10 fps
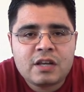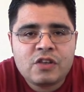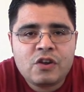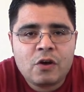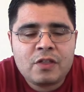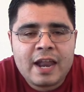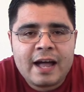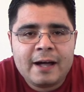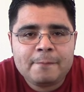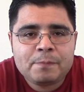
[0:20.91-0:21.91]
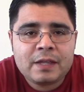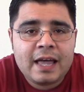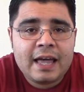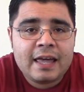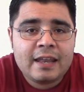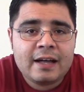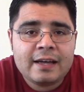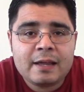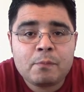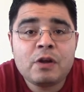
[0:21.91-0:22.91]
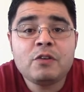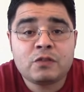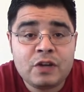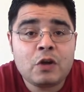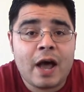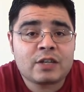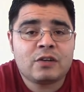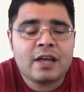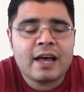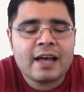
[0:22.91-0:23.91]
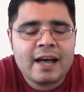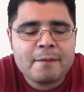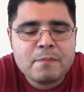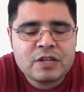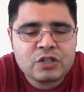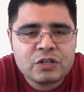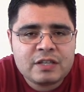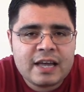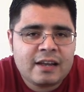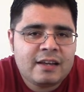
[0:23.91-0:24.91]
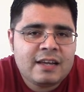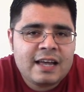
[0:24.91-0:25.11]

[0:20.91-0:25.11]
you know that um, in, uh, in a previous video actually I, I mentioned that